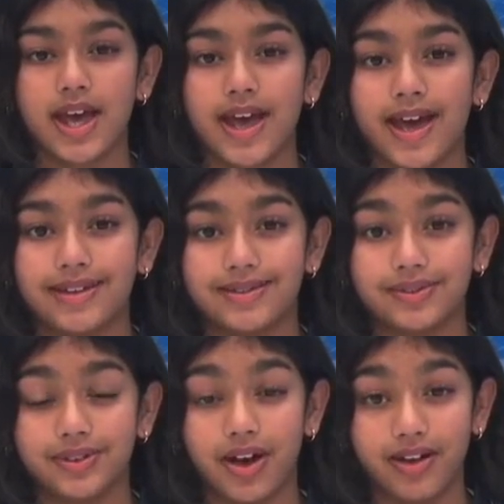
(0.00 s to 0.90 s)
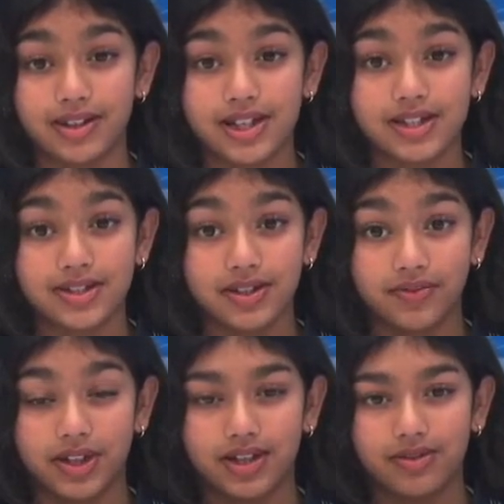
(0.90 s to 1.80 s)
and do an online
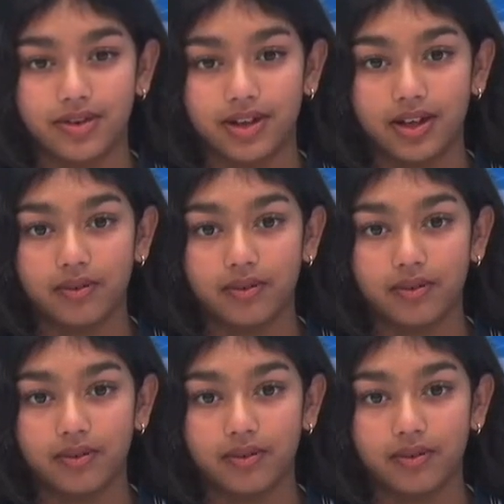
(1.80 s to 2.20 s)
certificate training.